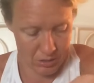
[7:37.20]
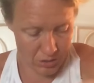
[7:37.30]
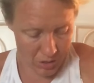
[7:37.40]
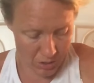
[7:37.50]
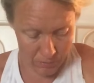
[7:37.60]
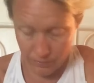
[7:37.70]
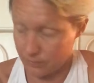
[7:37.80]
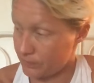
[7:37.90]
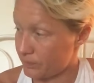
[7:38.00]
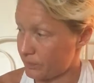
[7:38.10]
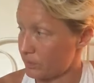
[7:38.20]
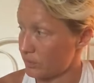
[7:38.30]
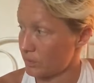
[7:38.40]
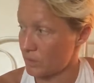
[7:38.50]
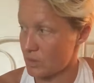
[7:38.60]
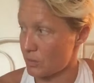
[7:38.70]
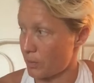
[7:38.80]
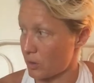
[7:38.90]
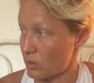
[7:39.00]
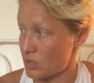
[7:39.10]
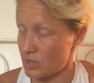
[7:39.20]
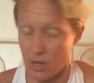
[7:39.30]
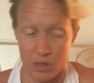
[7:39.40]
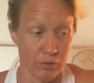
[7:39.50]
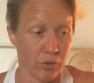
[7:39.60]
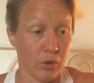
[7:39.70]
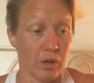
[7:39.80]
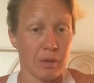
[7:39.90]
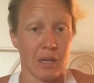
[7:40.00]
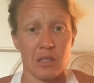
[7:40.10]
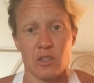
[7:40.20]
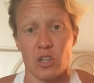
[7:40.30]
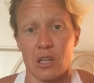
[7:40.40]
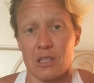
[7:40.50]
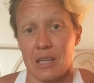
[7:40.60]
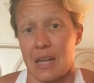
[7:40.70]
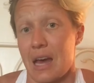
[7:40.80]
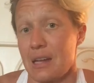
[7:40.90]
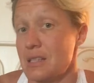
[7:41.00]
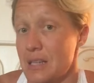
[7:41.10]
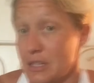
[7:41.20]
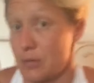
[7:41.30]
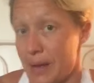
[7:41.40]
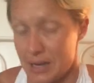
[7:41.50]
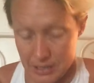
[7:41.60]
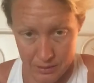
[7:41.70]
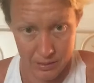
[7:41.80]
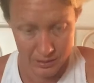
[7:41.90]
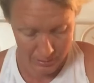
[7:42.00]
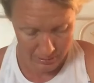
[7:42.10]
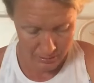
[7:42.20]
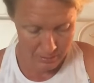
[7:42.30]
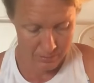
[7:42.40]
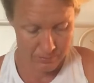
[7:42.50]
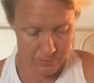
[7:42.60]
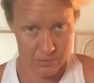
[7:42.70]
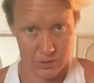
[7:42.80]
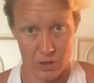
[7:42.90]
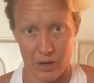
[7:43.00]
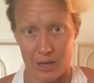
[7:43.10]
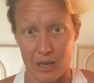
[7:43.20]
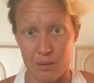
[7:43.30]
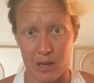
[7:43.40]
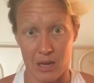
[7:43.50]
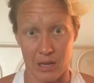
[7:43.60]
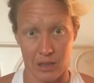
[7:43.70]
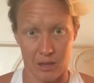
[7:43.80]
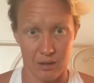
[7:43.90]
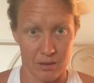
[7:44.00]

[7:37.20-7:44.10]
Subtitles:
So Sparkles is on the floor because he's jealous the cat is in bed. Sorry, I keep hitting the